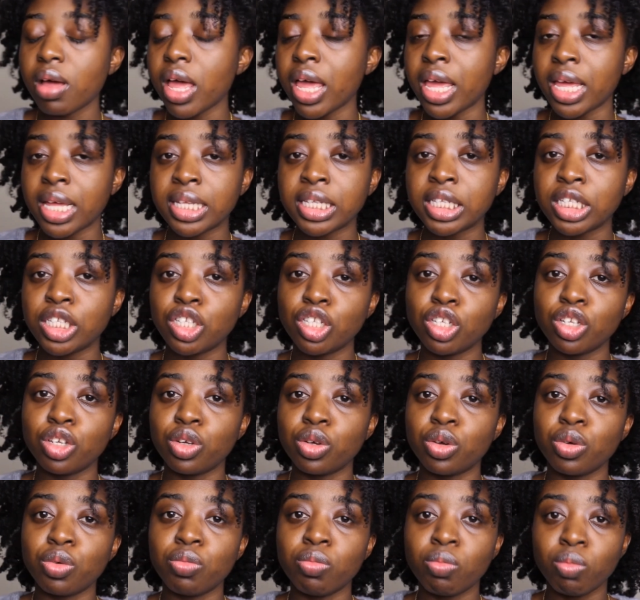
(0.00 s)
is
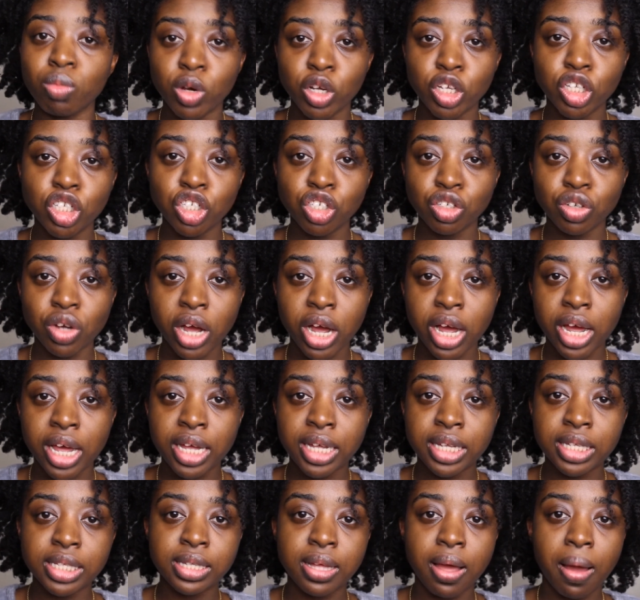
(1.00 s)
to
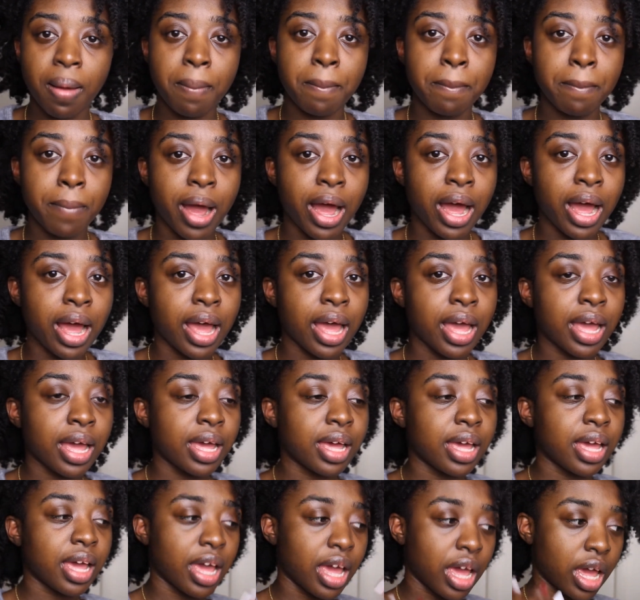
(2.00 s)
moisturize
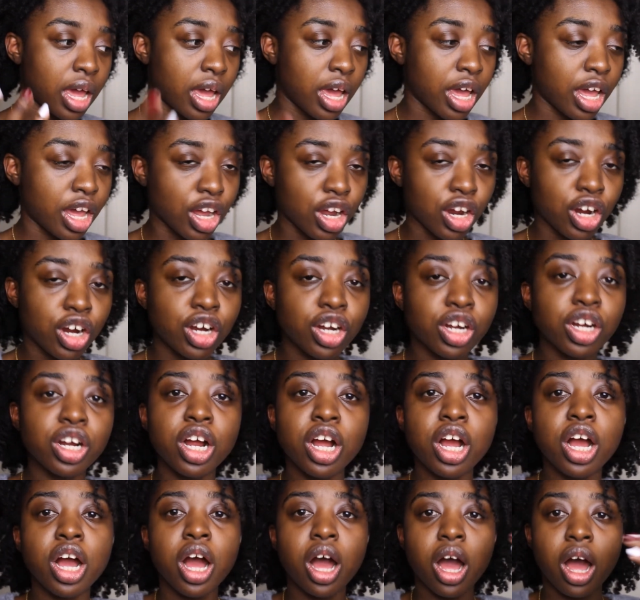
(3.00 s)
my hair,
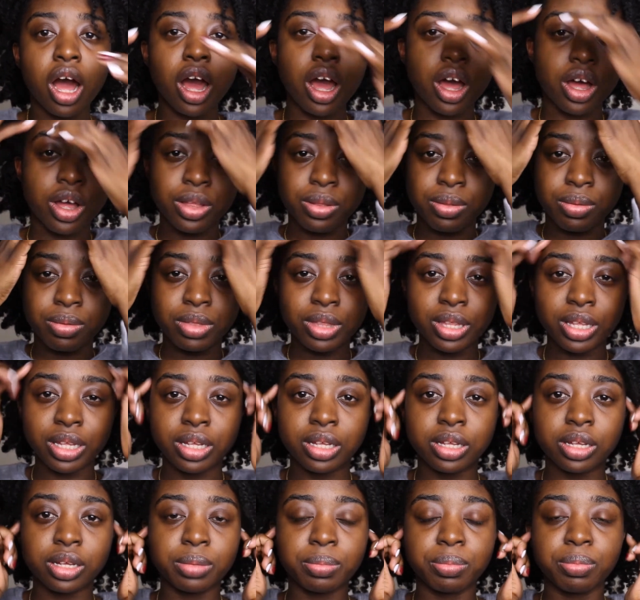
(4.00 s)

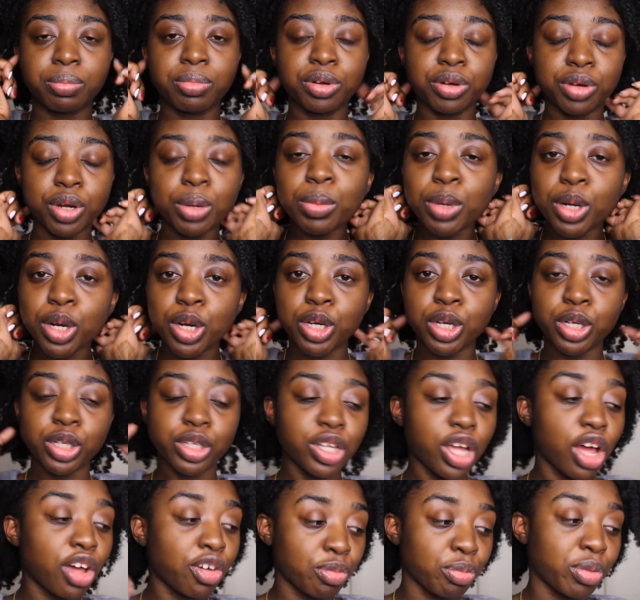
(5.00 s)
the perimeters
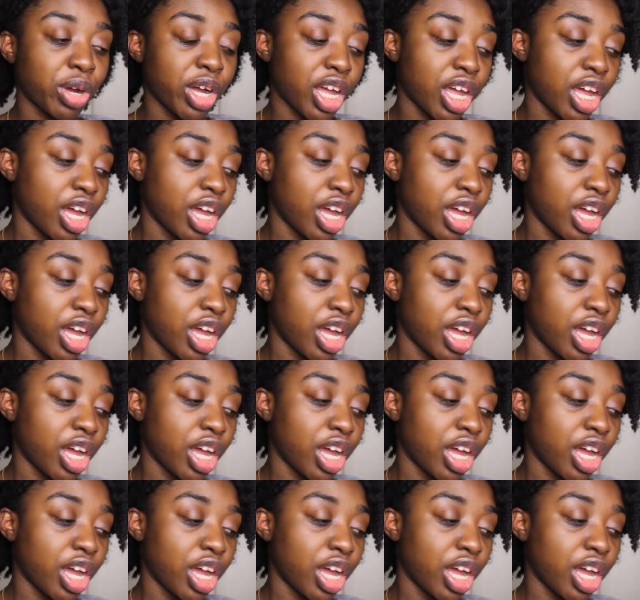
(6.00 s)
of my